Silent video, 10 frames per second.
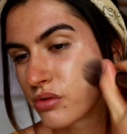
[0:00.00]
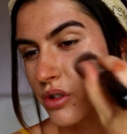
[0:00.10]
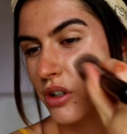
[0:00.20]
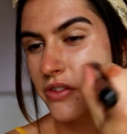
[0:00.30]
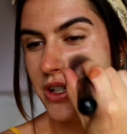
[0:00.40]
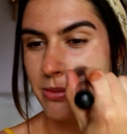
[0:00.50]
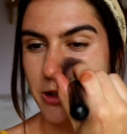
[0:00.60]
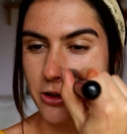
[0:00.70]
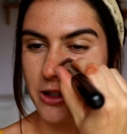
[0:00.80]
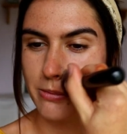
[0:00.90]
So I've just
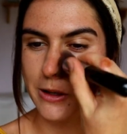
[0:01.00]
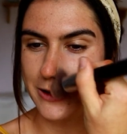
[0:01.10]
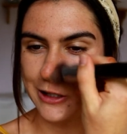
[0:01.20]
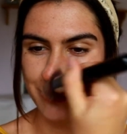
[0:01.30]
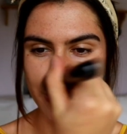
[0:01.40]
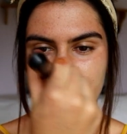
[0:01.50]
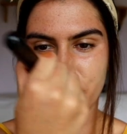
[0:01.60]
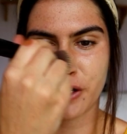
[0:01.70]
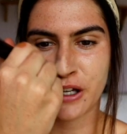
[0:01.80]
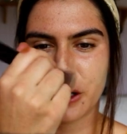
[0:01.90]
been using my Sigma
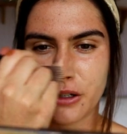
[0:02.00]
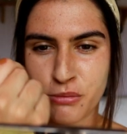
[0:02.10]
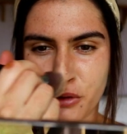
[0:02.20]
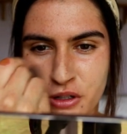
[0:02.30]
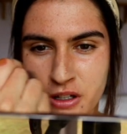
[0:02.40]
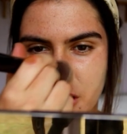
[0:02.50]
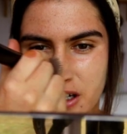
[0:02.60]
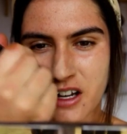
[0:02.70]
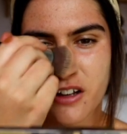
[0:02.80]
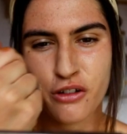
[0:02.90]
F eighty Kabuki
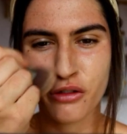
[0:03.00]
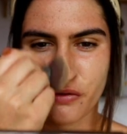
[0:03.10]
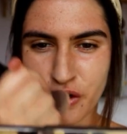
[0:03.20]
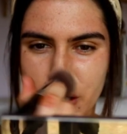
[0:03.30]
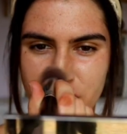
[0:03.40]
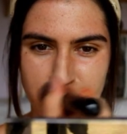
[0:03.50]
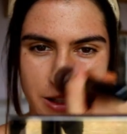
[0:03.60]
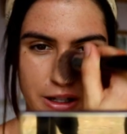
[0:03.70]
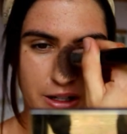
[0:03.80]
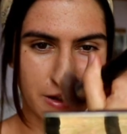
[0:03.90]
again. I go through phases,
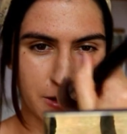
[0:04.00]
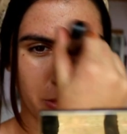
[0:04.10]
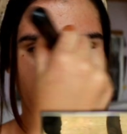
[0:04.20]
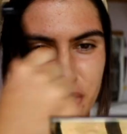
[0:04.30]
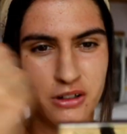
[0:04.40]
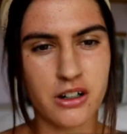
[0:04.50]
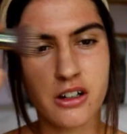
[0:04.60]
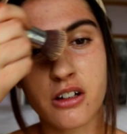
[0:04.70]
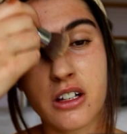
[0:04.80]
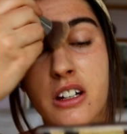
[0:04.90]
like let's be real, I'll
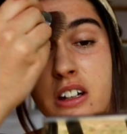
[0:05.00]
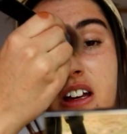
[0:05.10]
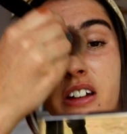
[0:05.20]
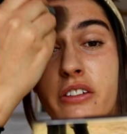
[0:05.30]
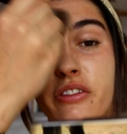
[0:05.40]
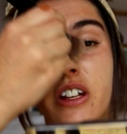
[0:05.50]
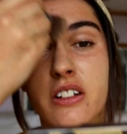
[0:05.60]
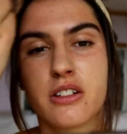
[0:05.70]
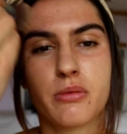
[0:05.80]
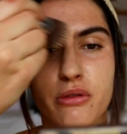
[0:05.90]
go in and out of
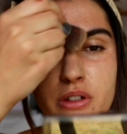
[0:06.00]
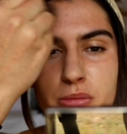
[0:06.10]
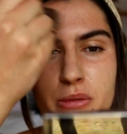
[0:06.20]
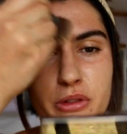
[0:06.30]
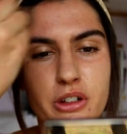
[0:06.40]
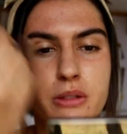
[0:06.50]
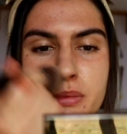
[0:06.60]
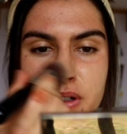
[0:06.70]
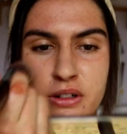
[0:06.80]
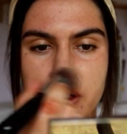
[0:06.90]
phases between my beauty
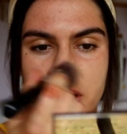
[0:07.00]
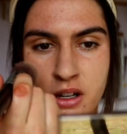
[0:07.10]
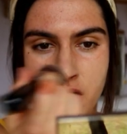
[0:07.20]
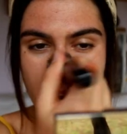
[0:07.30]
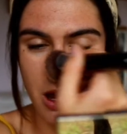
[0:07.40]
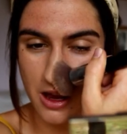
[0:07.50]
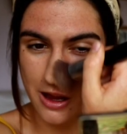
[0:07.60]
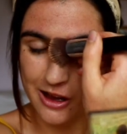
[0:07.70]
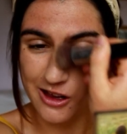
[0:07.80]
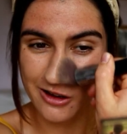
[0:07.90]
sponge
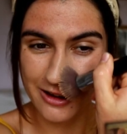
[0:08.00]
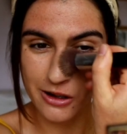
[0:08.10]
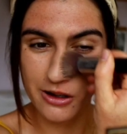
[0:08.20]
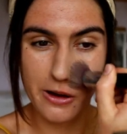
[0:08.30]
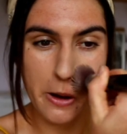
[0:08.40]
and